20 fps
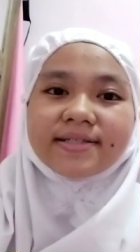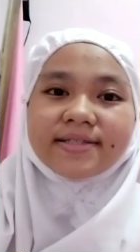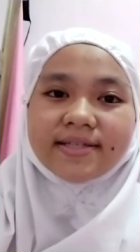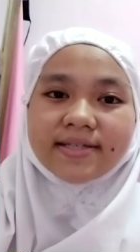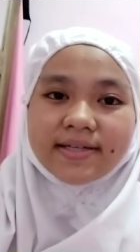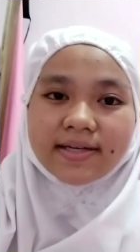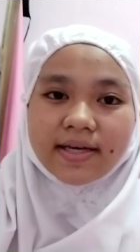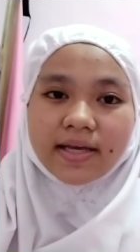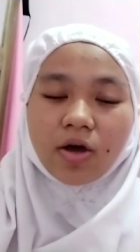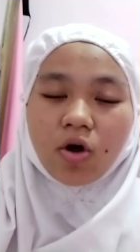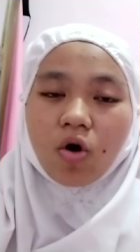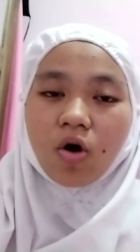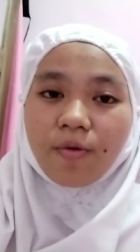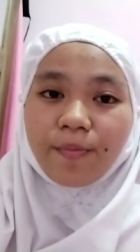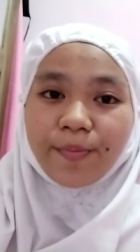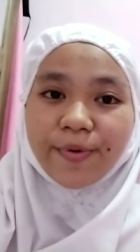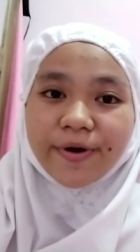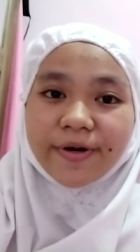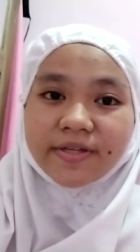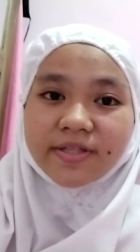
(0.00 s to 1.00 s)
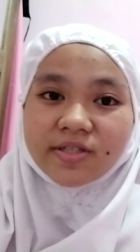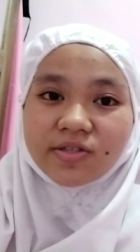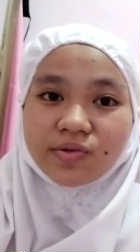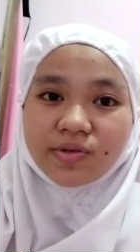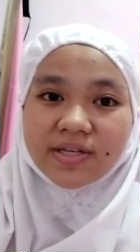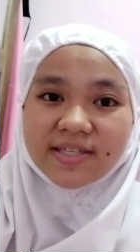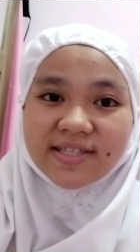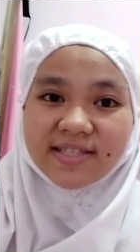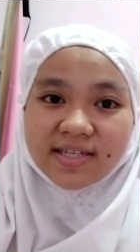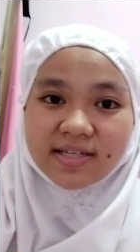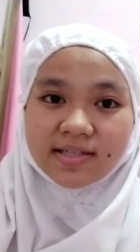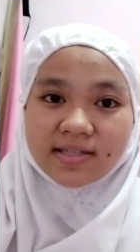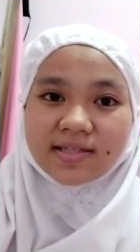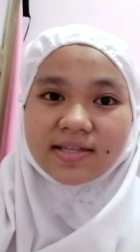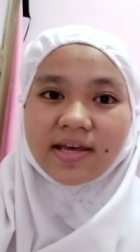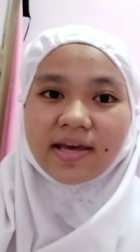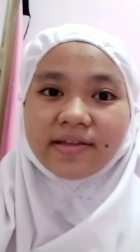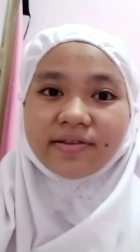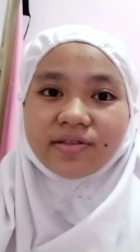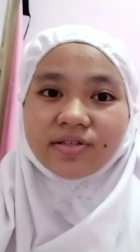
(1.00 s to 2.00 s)
The opportunities
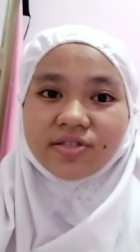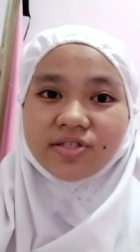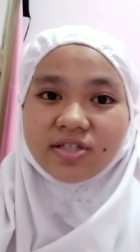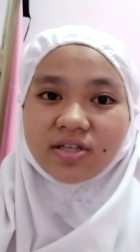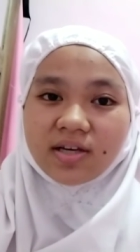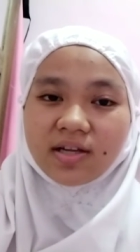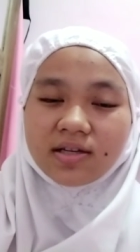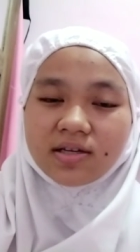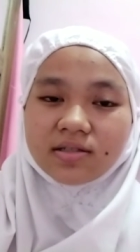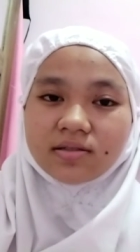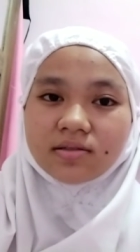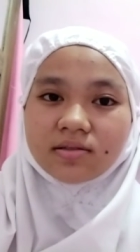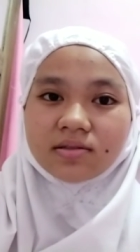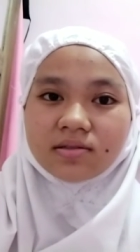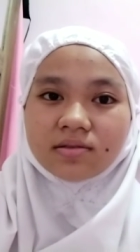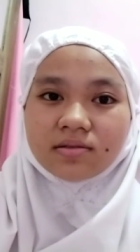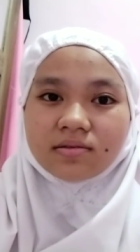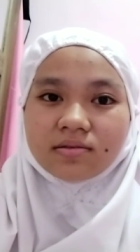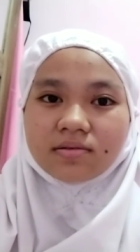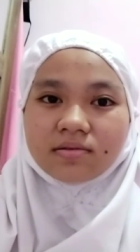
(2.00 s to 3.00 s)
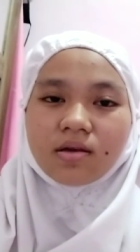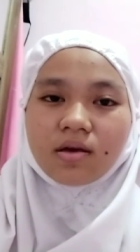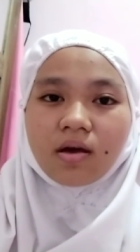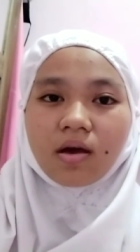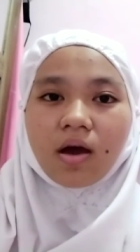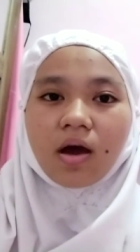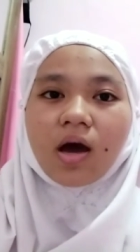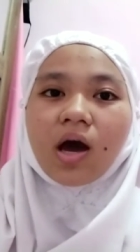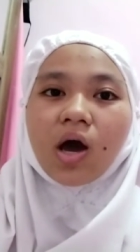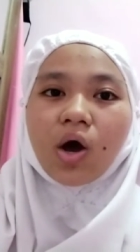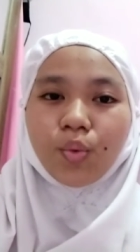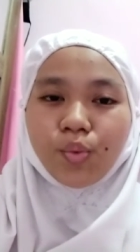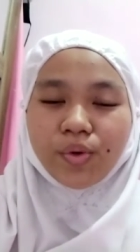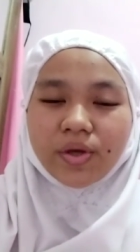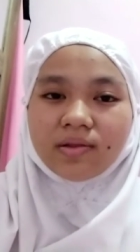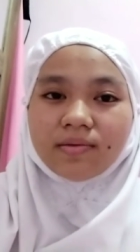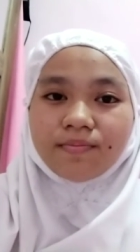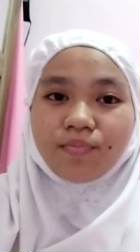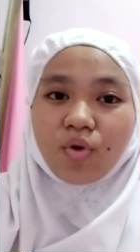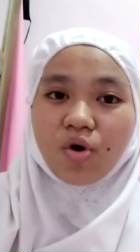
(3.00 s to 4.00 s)
and the challenge
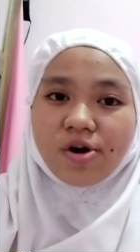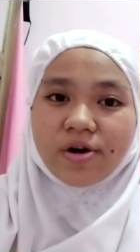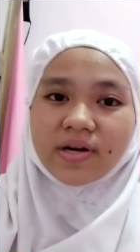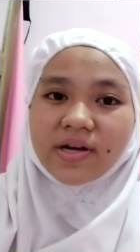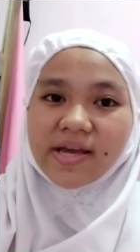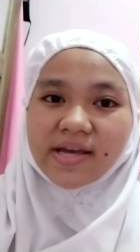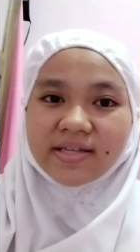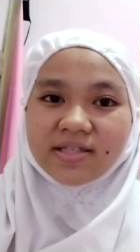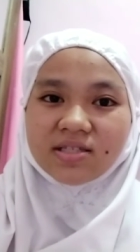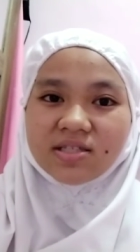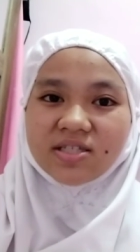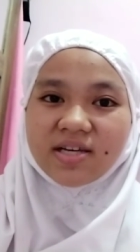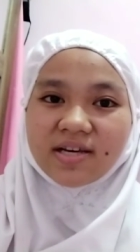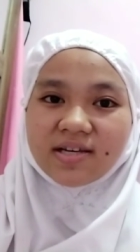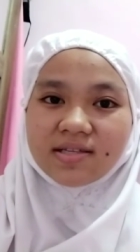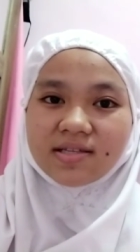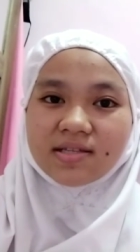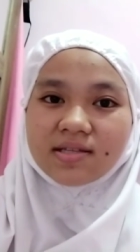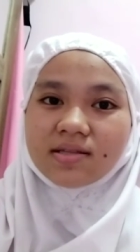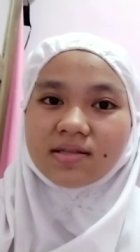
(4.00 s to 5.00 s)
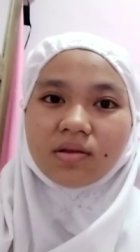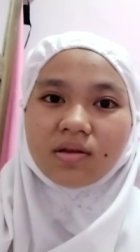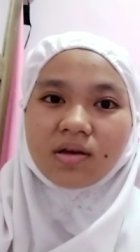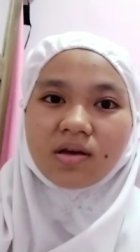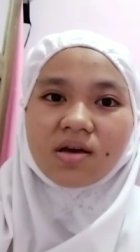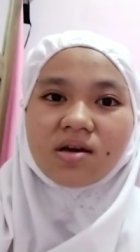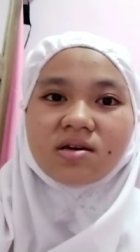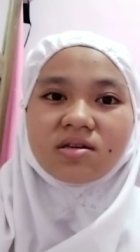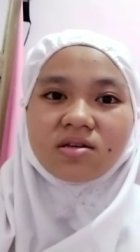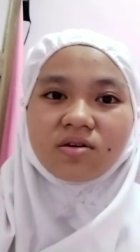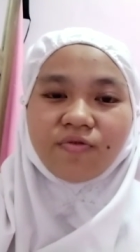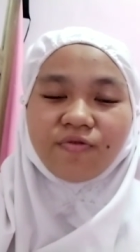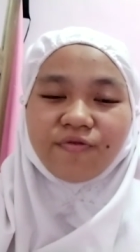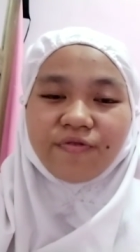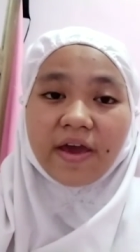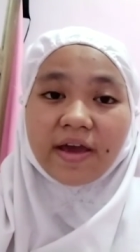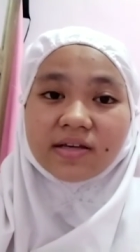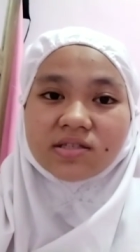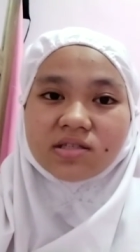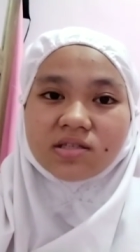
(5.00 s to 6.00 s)
with more than just the
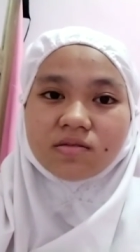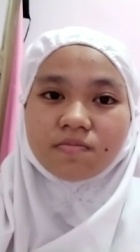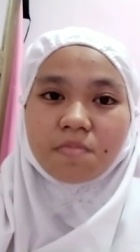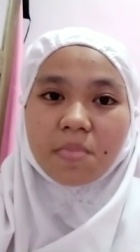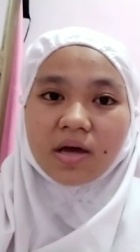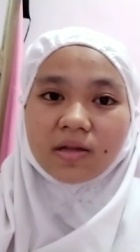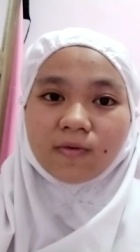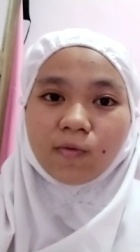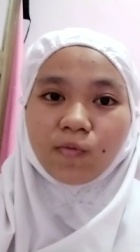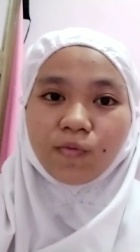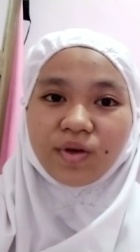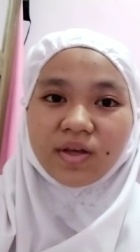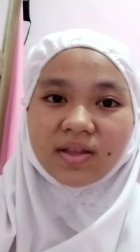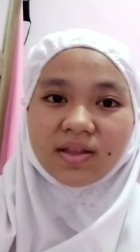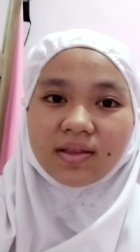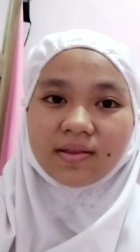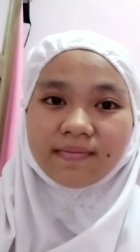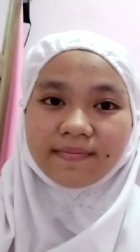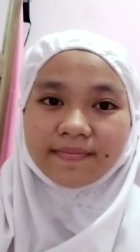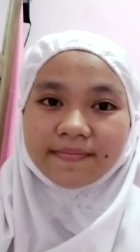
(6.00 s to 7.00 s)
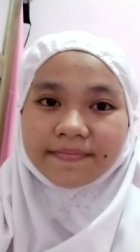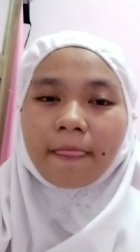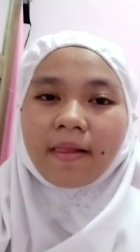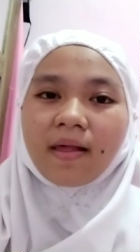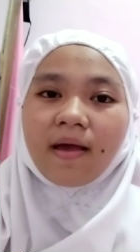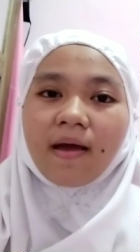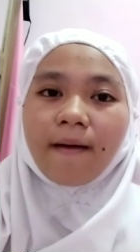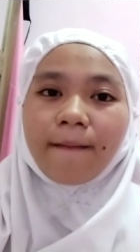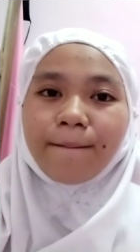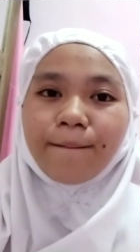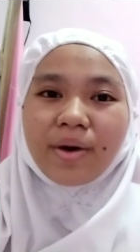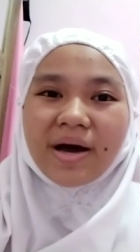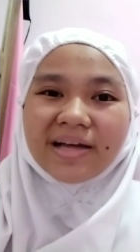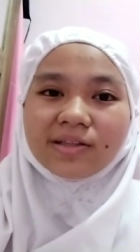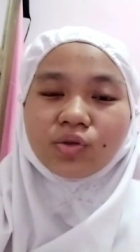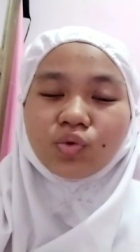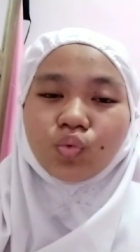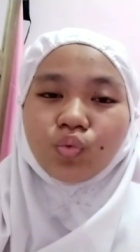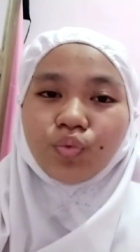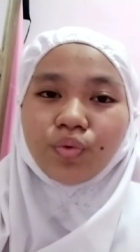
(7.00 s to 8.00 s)
facts but with
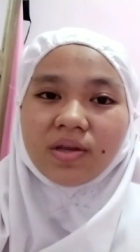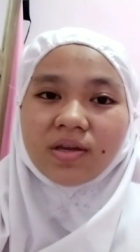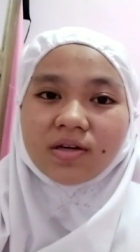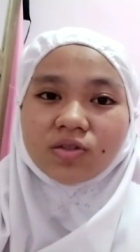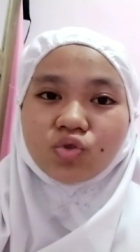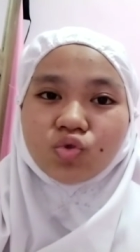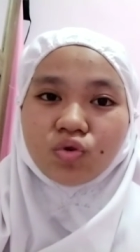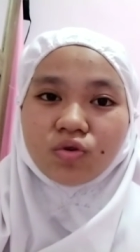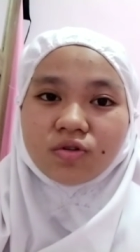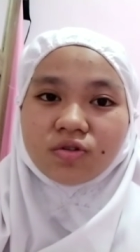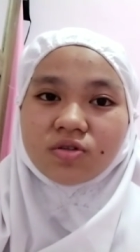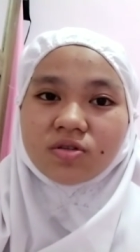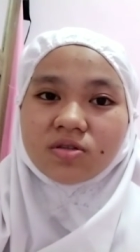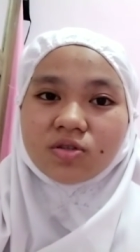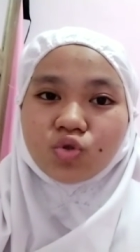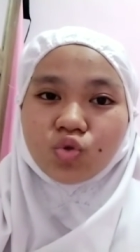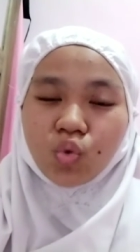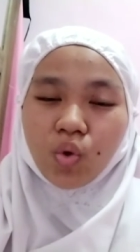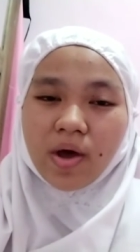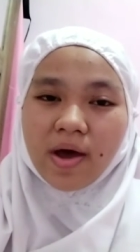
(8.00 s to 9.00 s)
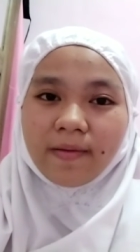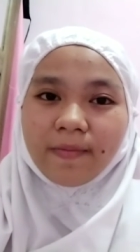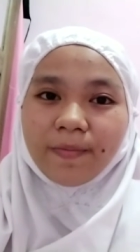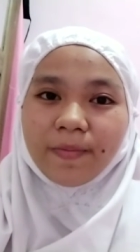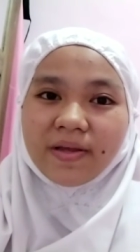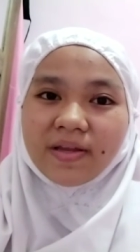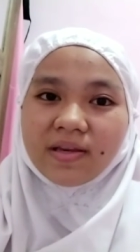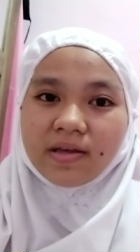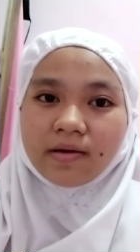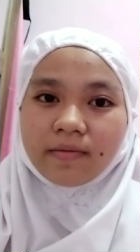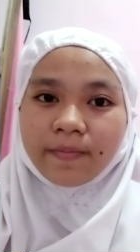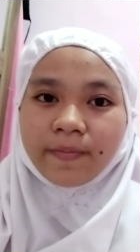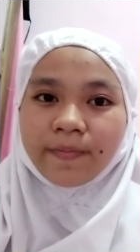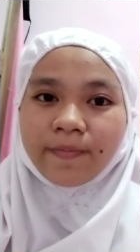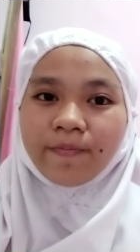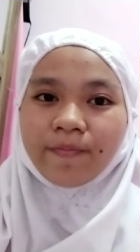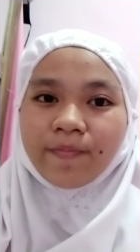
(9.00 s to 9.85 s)
the tools to apply them.